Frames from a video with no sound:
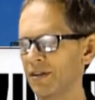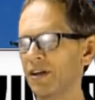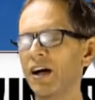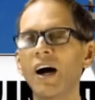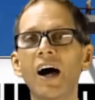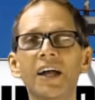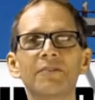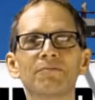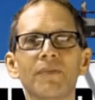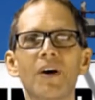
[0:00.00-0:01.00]
Hi,
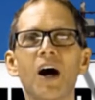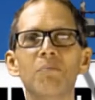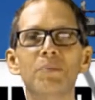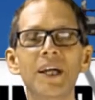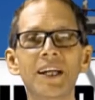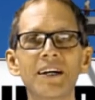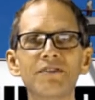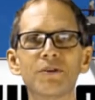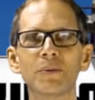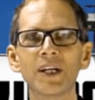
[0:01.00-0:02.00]
I'm Peter
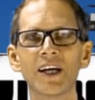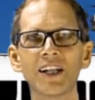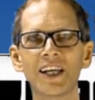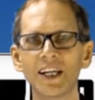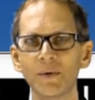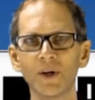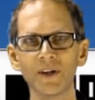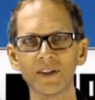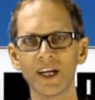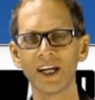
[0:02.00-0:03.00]
from Window Cleaning
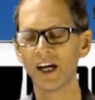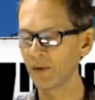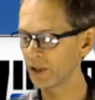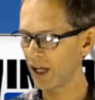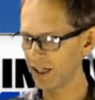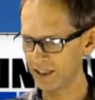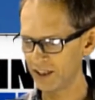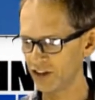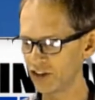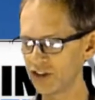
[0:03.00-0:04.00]
World, and I would like to
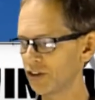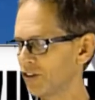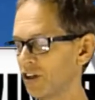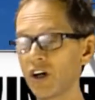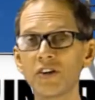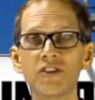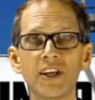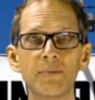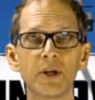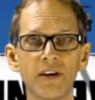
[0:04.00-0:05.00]
introduce the
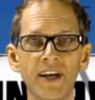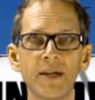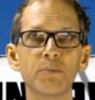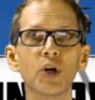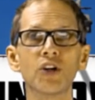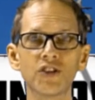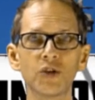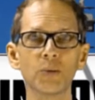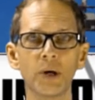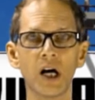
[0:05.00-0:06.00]
concept of a
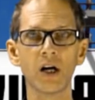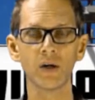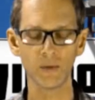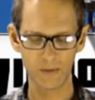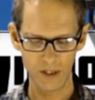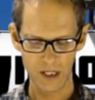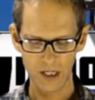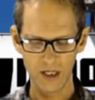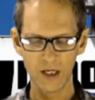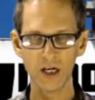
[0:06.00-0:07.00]
personal pole.
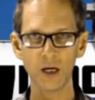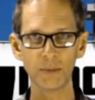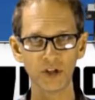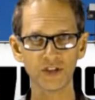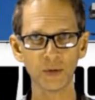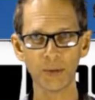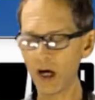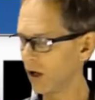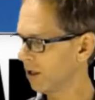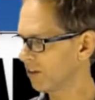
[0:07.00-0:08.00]
A personal
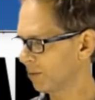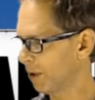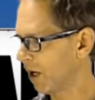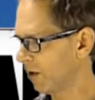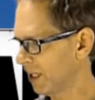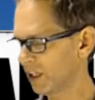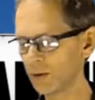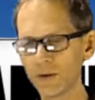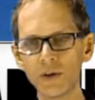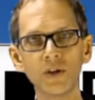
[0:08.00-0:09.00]
pole is a pole that you
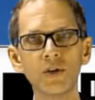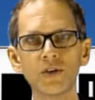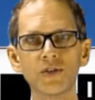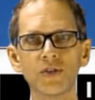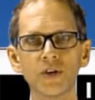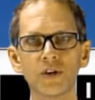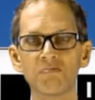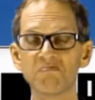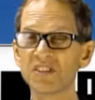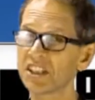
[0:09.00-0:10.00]
will use for
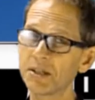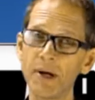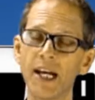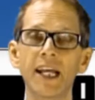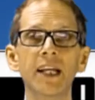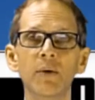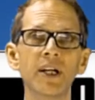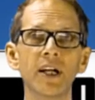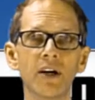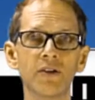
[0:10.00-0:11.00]
just about any
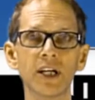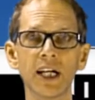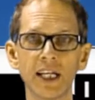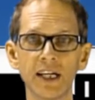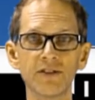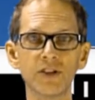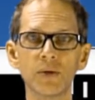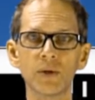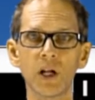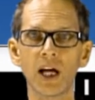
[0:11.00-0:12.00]
window really if you
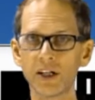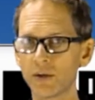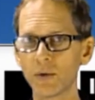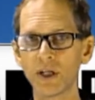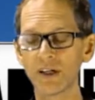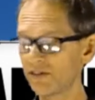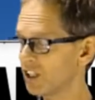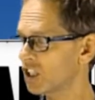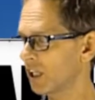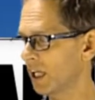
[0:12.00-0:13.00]
would like to work
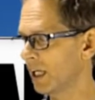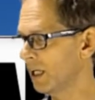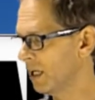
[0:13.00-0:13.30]
efficiently.